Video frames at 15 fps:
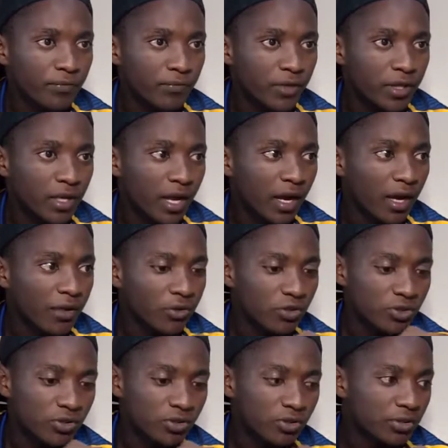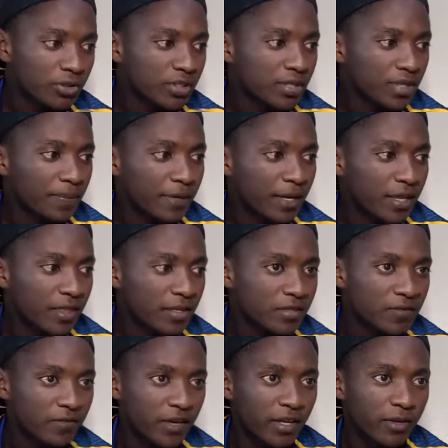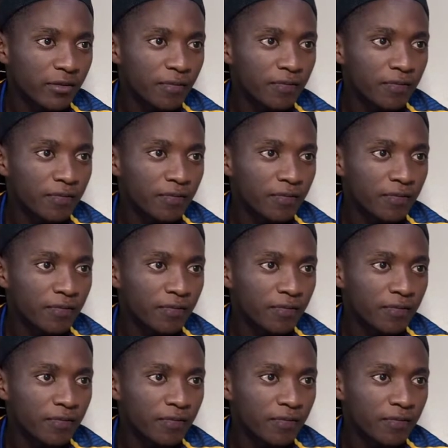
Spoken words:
do? You should not supply this file.